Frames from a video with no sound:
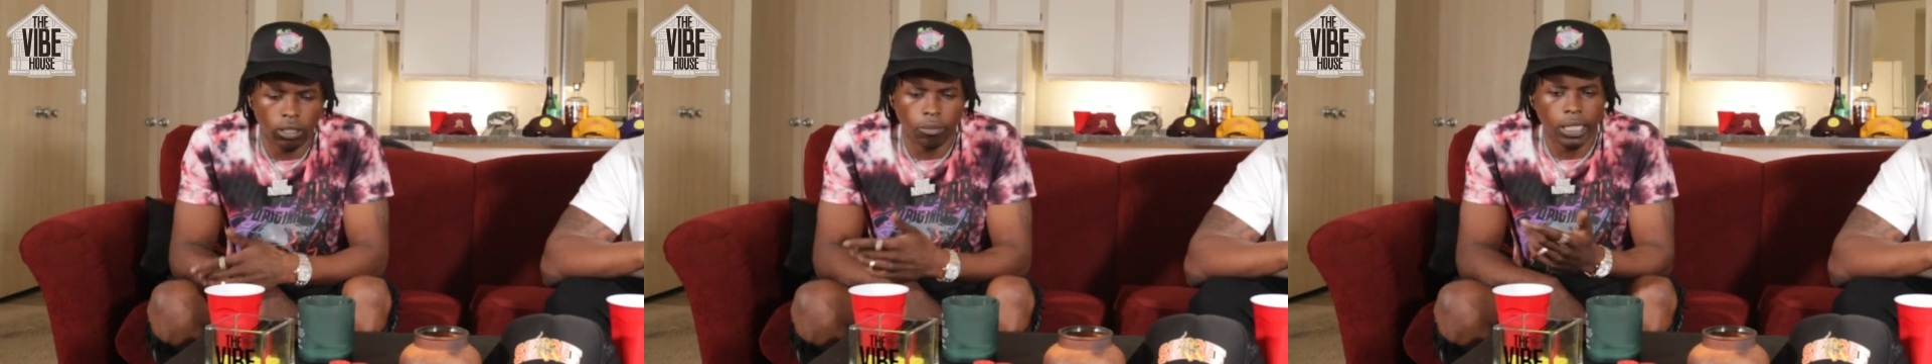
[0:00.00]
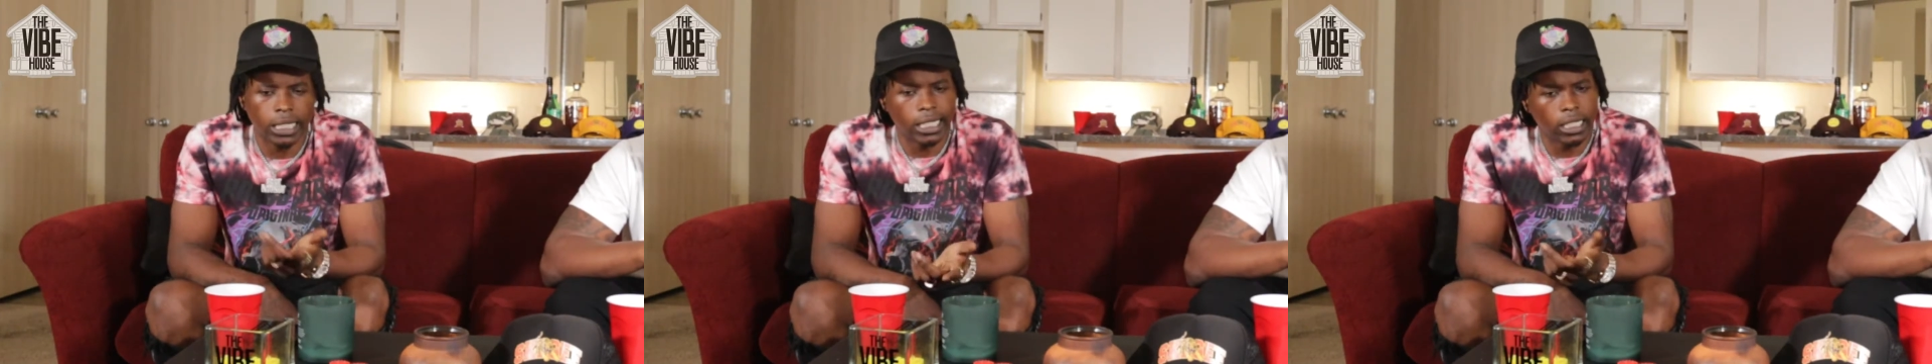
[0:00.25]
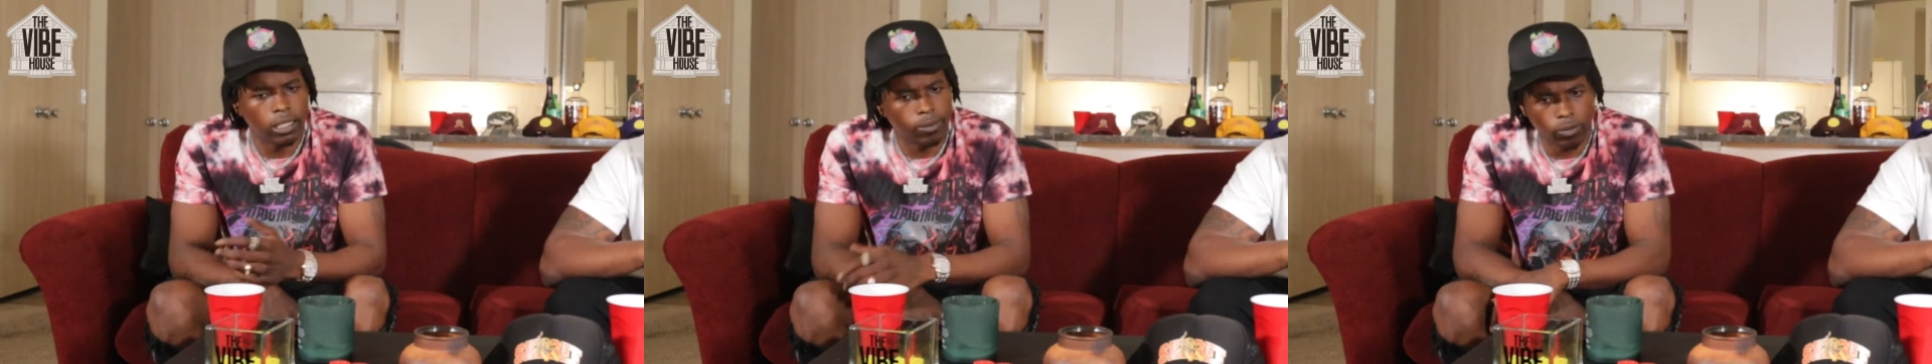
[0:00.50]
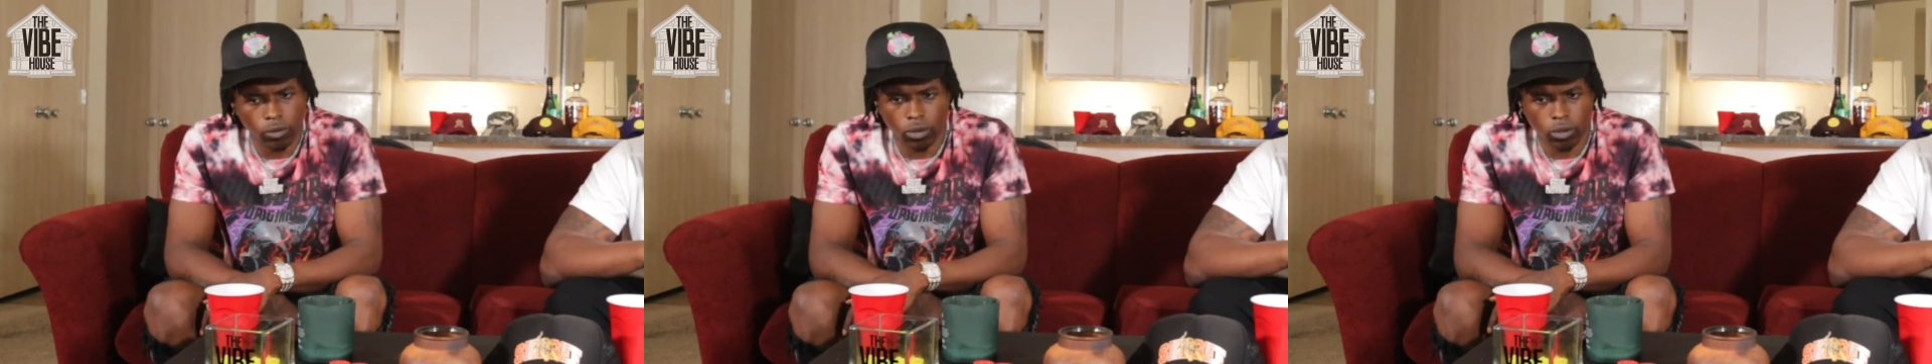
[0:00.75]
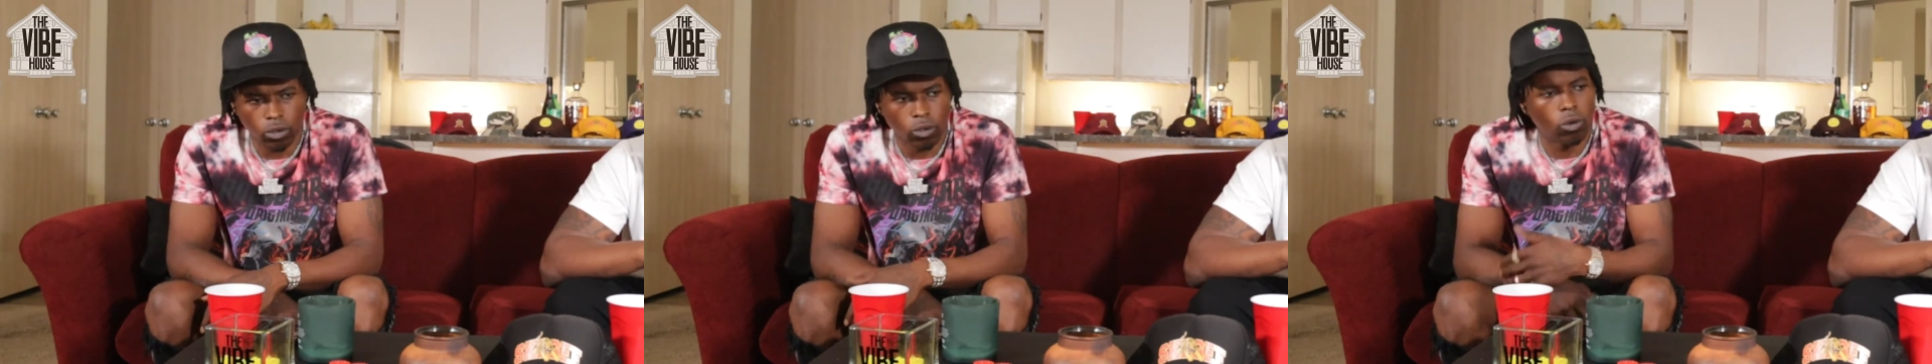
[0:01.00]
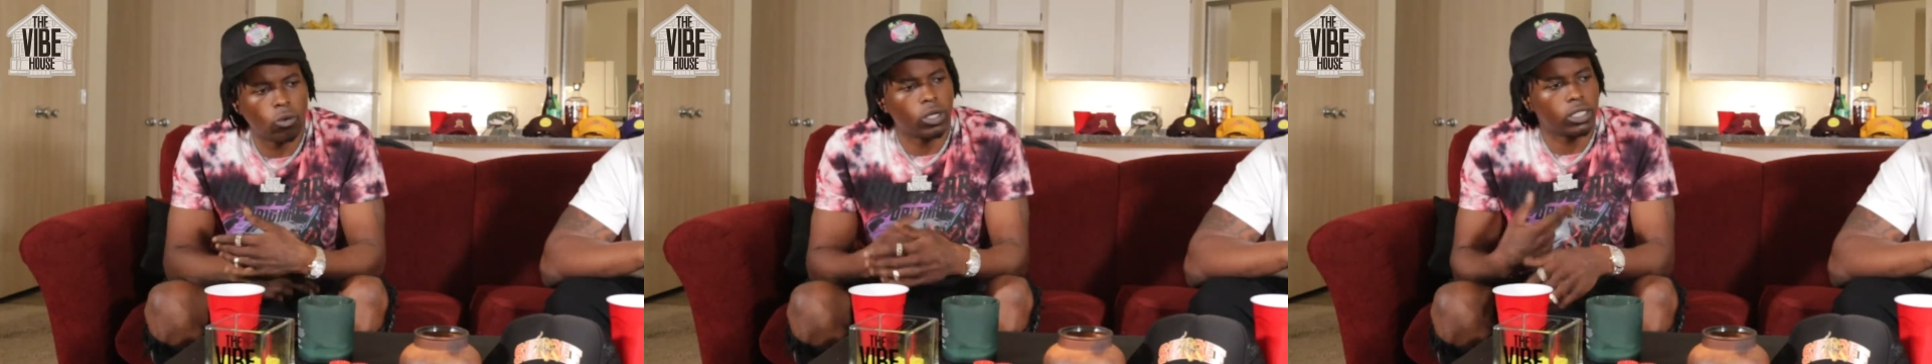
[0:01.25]
But then
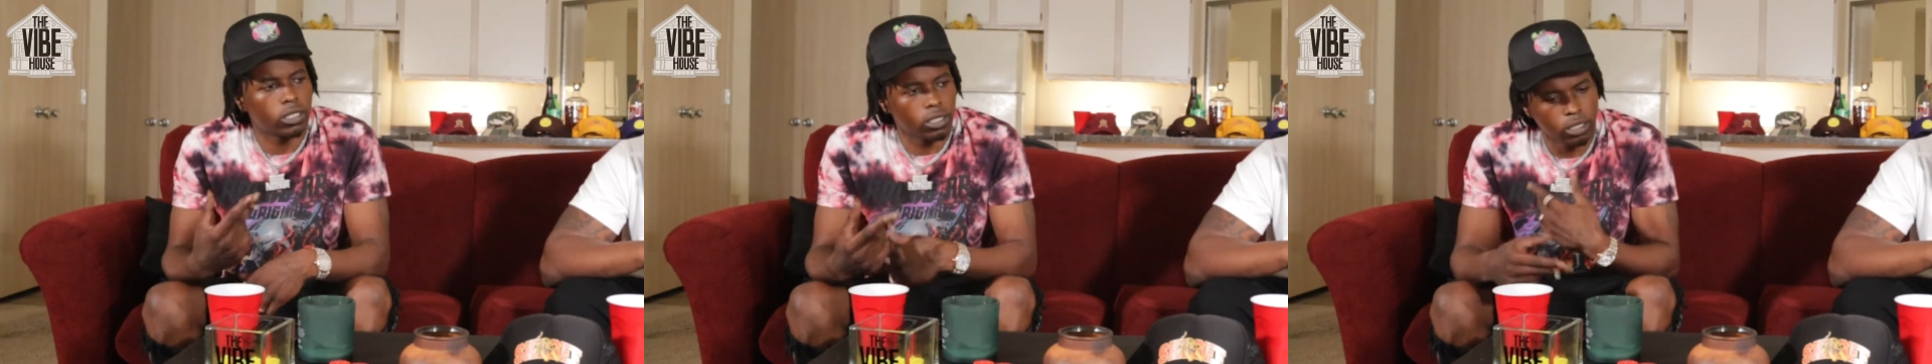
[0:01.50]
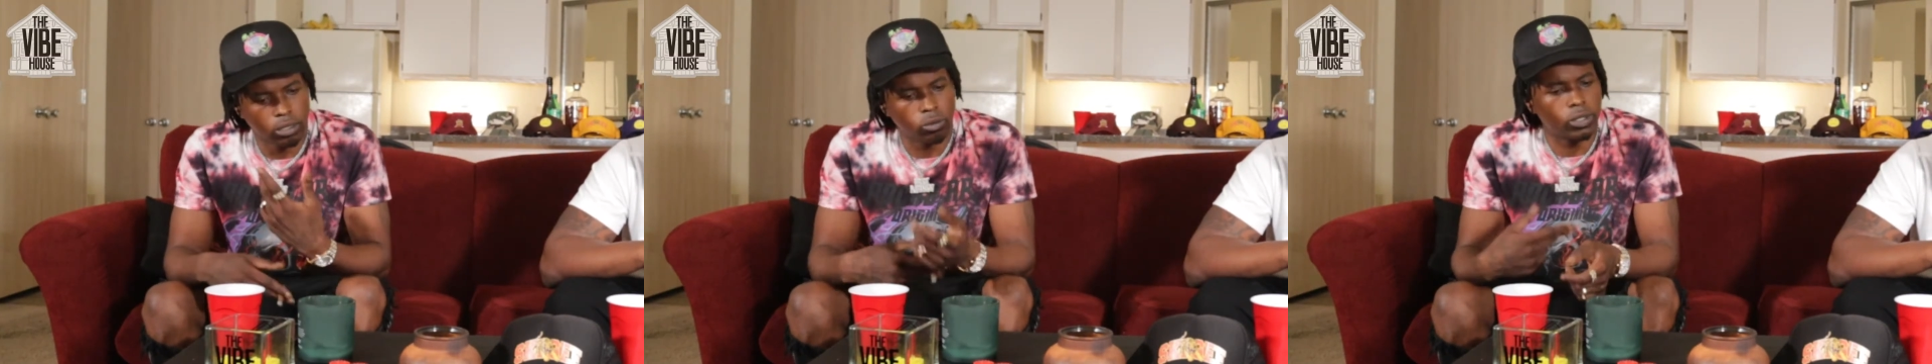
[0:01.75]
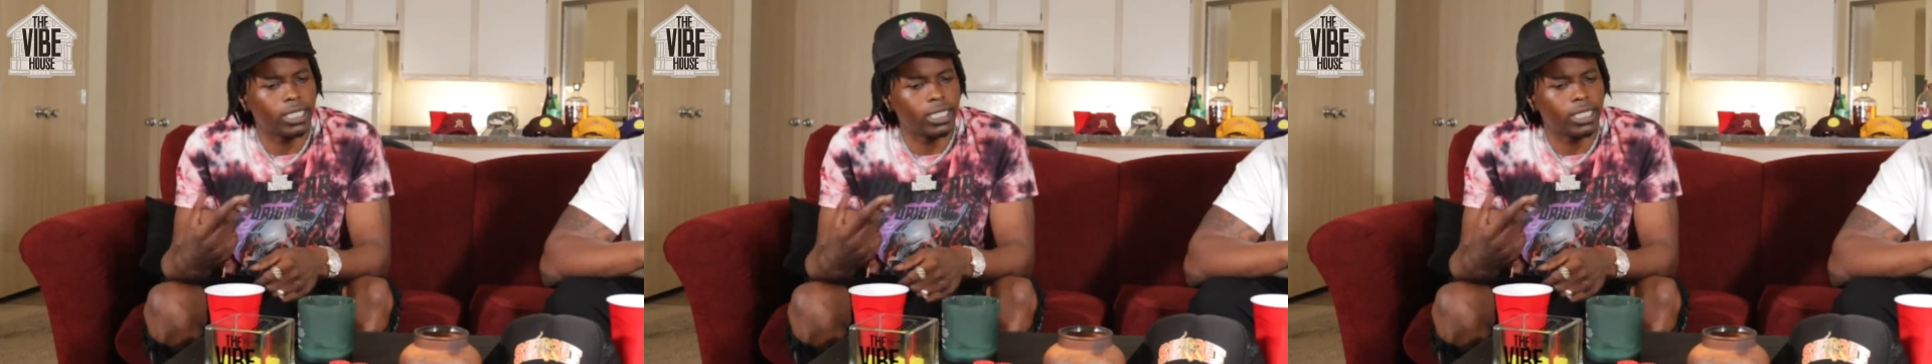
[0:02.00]
once we